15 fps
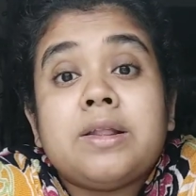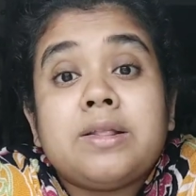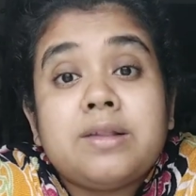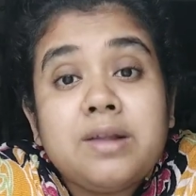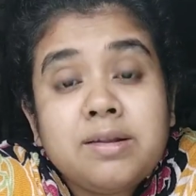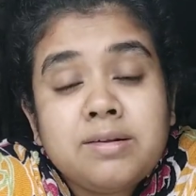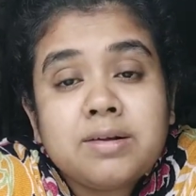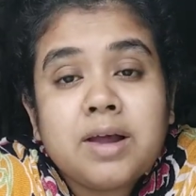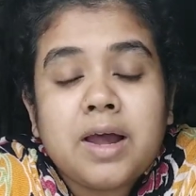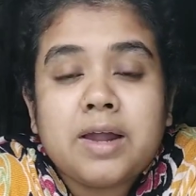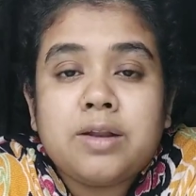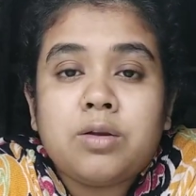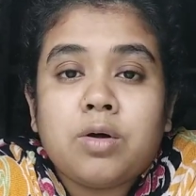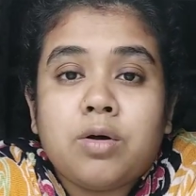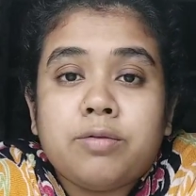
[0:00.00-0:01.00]
This
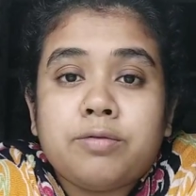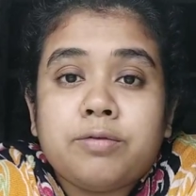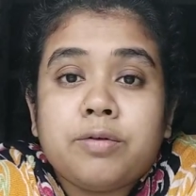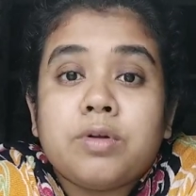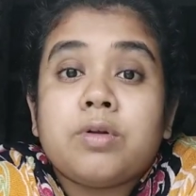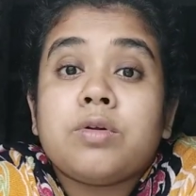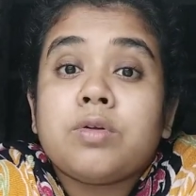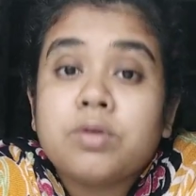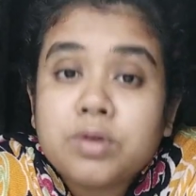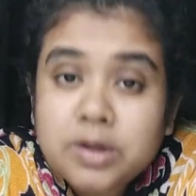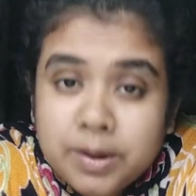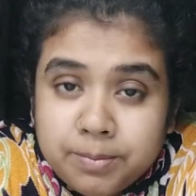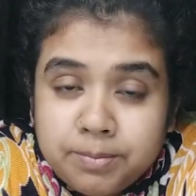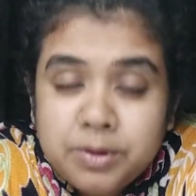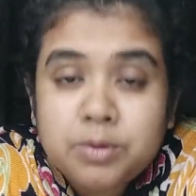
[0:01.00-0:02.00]
kind of
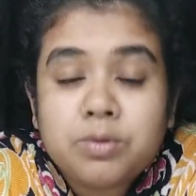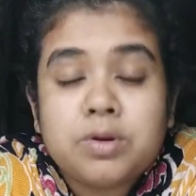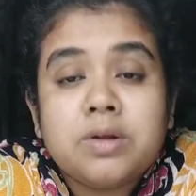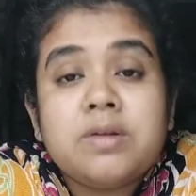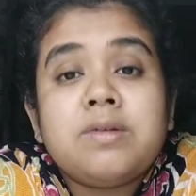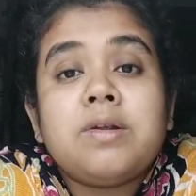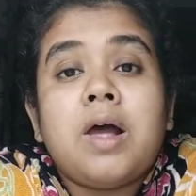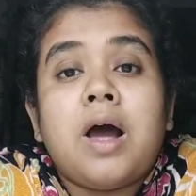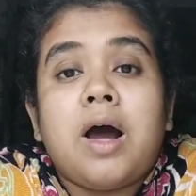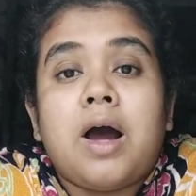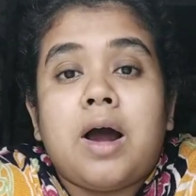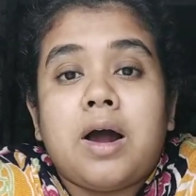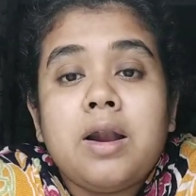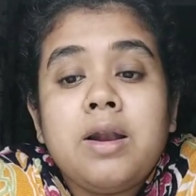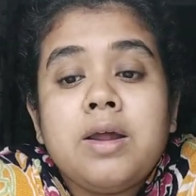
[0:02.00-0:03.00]
computers
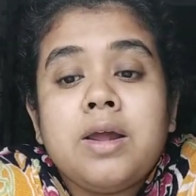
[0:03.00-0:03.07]
are